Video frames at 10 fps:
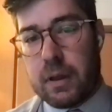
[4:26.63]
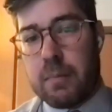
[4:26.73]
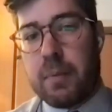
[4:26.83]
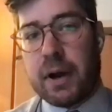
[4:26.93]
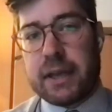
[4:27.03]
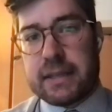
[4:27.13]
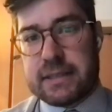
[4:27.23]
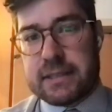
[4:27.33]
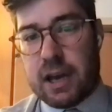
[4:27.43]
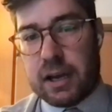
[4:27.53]
but get
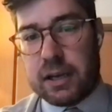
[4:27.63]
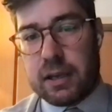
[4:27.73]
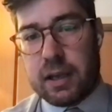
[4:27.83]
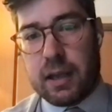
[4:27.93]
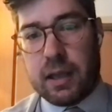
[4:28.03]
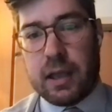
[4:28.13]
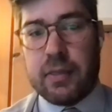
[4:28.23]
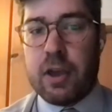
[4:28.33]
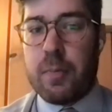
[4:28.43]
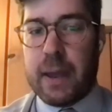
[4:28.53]
stuck in
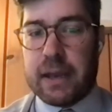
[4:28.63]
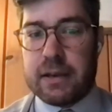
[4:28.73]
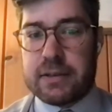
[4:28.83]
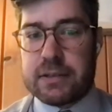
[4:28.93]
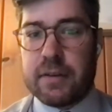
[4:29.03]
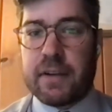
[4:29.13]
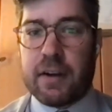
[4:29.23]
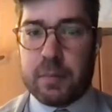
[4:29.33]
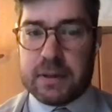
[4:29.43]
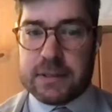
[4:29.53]
the opaqueness of
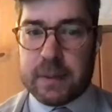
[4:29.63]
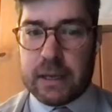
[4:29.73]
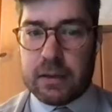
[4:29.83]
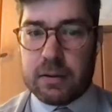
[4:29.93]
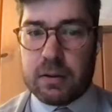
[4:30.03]
government speak.